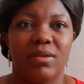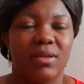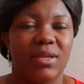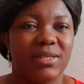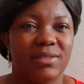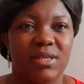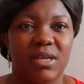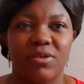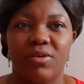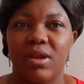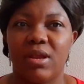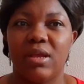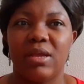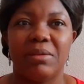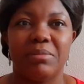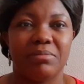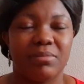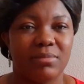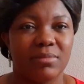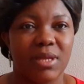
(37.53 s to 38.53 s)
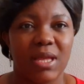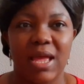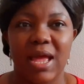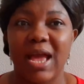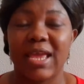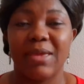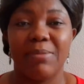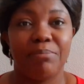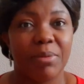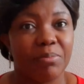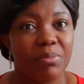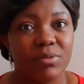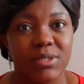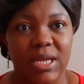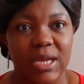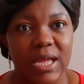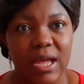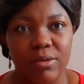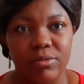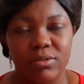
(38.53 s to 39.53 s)
Instagram, hacking people's
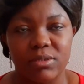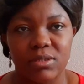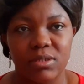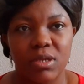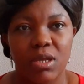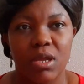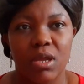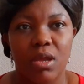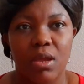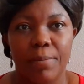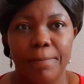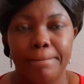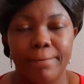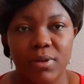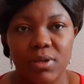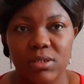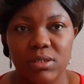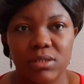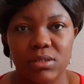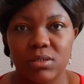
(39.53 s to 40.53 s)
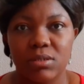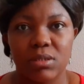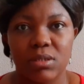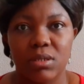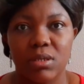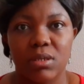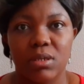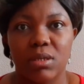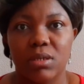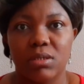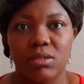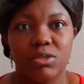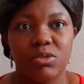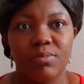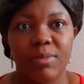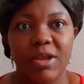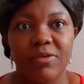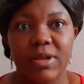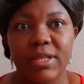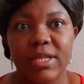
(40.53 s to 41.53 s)
accounts. But to
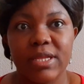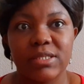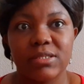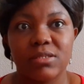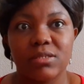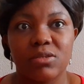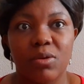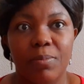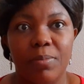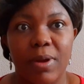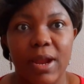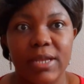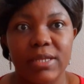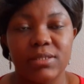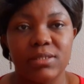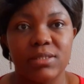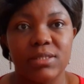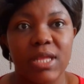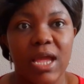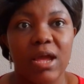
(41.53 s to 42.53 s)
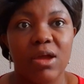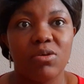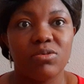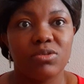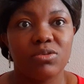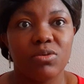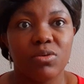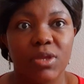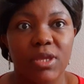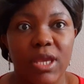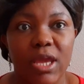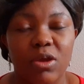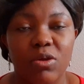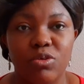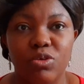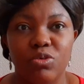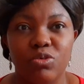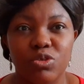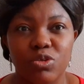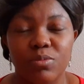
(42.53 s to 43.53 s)
my greatest surprise, they are also here
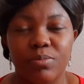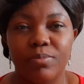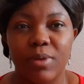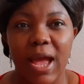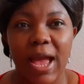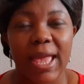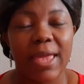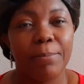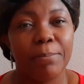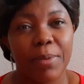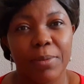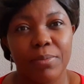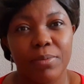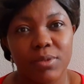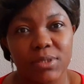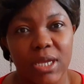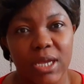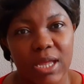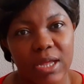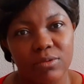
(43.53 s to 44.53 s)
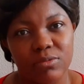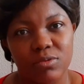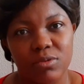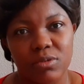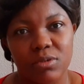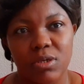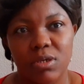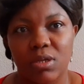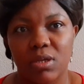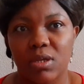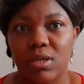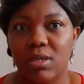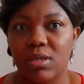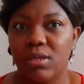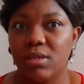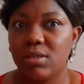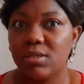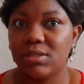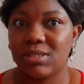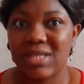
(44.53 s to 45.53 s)
on YouTube hacking people's accounts.
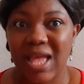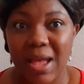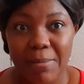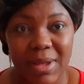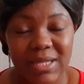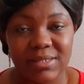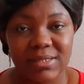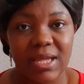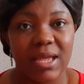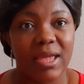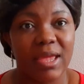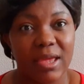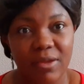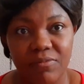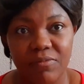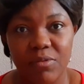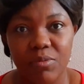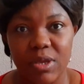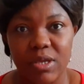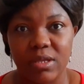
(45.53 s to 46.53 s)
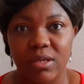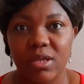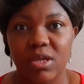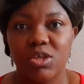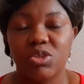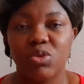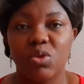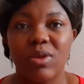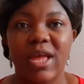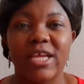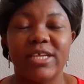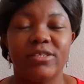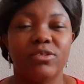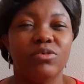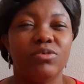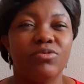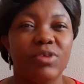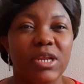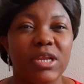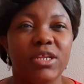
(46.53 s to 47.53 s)
Scammers are everywhere. So guys,
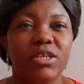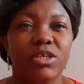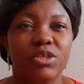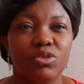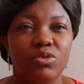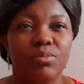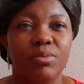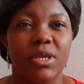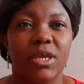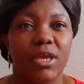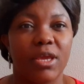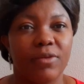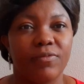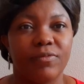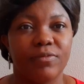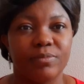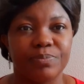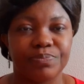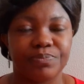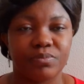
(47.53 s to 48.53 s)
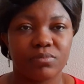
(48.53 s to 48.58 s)
you really need to be careful.